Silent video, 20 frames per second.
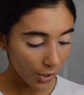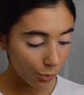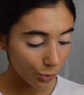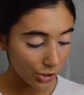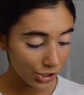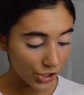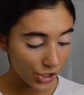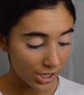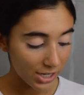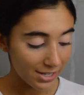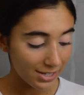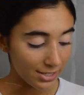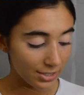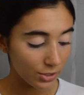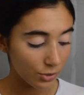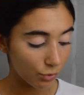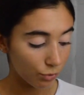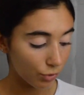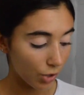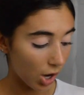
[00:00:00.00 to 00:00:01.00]
which
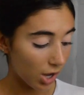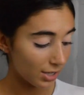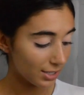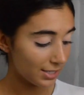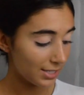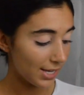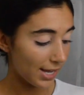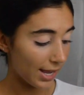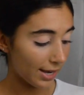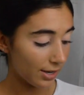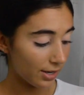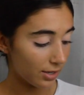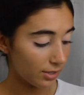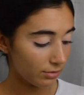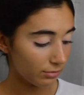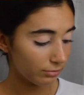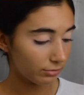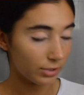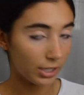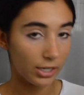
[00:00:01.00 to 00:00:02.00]
is Raw
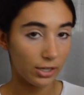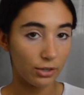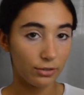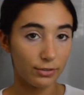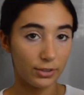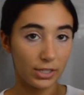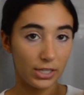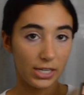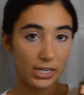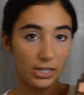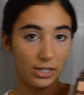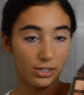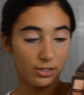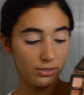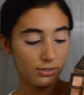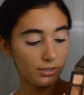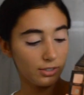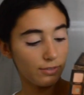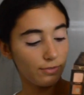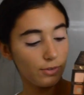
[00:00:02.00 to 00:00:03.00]
Sienna, right over here,
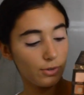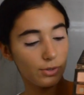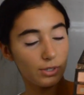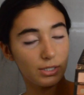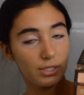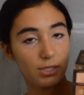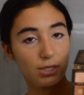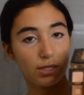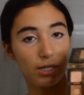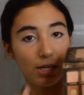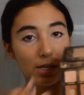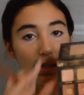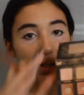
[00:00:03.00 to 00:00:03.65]
if you can see